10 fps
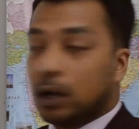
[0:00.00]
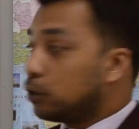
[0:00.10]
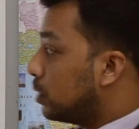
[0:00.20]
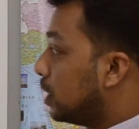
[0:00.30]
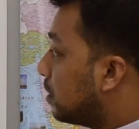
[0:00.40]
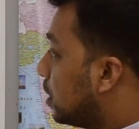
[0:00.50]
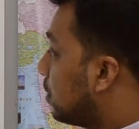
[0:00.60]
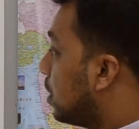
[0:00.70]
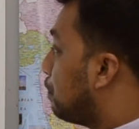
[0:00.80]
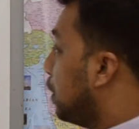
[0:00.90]
So this
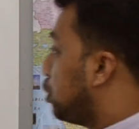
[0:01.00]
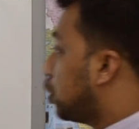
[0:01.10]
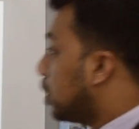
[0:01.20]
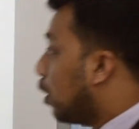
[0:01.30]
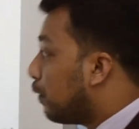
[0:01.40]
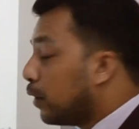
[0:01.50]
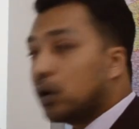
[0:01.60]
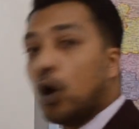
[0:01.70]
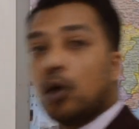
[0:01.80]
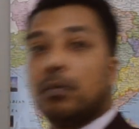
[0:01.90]
is the picture of a
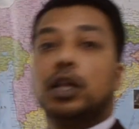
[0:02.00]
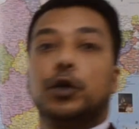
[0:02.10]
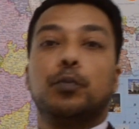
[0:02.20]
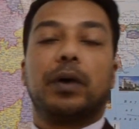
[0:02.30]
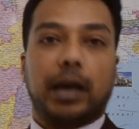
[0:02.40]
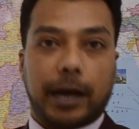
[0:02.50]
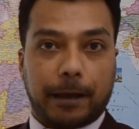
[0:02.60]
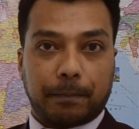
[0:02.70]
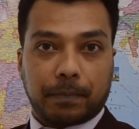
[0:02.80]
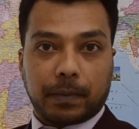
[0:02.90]
normal human
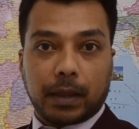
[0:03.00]
eye.